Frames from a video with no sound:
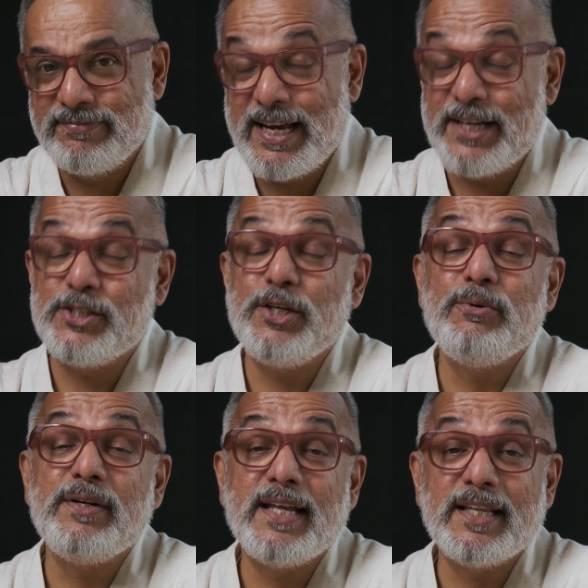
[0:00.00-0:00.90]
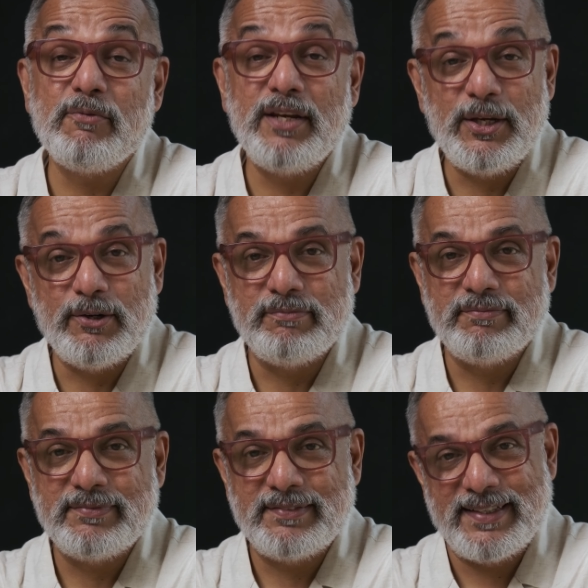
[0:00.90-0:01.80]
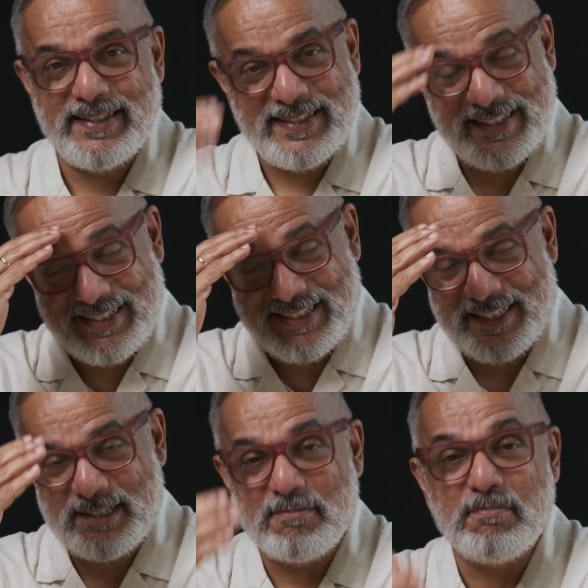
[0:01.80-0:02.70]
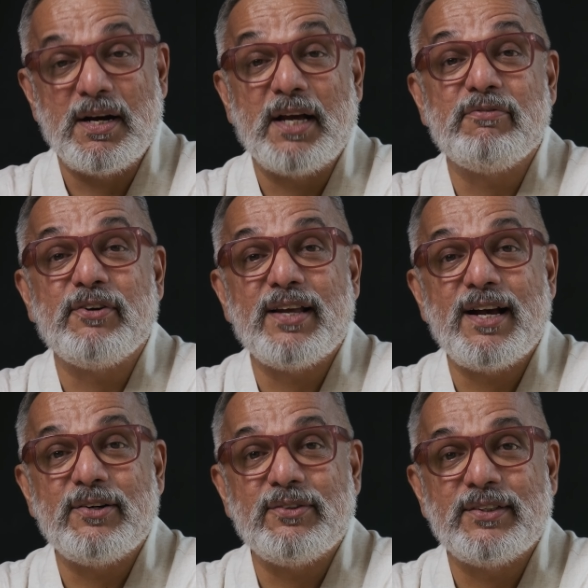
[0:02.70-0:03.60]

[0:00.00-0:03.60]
I see you in another video. Bye for now.